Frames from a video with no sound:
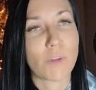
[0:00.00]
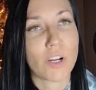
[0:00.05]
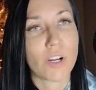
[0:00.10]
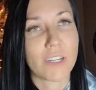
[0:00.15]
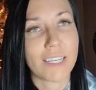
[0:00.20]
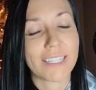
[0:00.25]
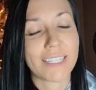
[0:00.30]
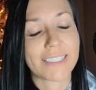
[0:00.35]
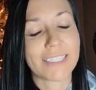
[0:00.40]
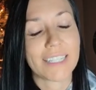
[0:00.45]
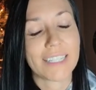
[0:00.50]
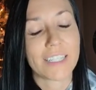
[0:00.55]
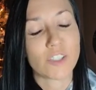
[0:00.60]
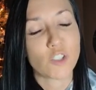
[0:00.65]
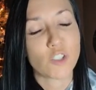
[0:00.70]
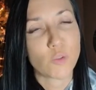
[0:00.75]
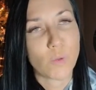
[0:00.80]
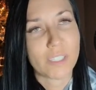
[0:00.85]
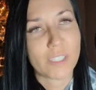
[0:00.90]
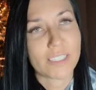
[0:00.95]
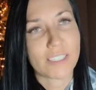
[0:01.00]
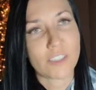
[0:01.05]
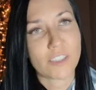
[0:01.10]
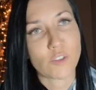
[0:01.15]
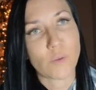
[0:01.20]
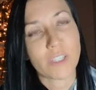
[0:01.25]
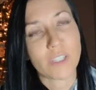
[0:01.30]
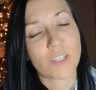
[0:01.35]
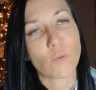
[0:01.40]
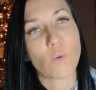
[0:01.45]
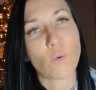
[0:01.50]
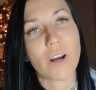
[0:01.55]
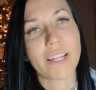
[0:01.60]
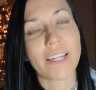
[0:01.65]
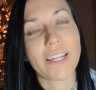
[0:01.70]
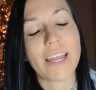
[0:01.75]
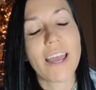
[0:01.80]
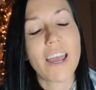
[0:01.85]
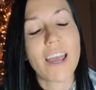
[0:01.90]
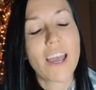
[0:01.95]
markets in
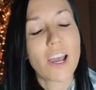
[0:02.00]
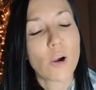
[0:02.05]
2021